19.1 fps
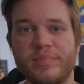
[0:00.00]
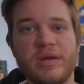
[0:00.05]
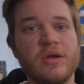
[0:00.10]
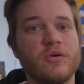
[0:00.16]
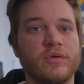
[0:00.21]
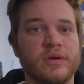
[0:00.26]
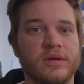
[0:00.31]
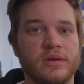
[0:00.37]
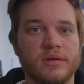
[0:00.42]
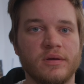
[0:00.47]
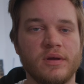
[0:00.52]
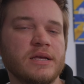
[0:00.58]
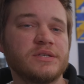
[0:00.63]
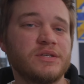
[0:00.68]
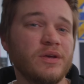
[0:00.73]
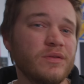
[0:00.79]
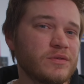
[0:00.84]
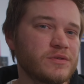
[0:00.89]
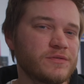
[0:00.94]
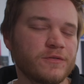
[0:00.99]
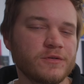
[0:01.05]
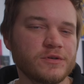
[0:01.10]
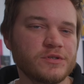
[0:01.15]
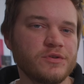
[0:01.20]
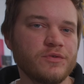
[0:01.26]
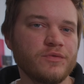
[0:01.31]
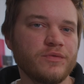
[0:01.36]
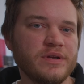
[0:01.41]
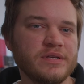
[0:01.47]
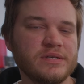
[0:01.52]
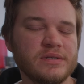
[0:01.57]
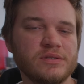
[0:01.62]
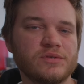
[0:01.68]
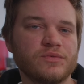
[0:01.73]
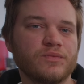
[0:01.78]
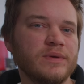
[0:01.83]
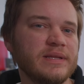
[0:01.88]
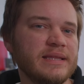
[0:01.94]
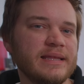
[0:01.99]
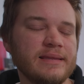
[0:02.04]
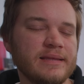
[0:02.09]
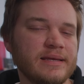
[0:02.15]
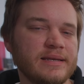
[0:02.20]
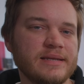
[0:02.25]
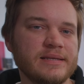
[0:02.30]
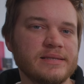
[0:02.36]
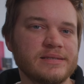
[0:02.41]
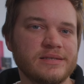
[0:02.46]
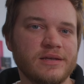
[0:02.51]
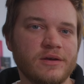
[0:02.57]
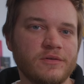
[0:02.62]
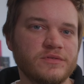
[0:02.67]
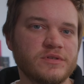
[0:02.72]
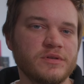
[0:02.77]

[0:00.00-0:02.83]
period. So those first 2 reasons really lend itself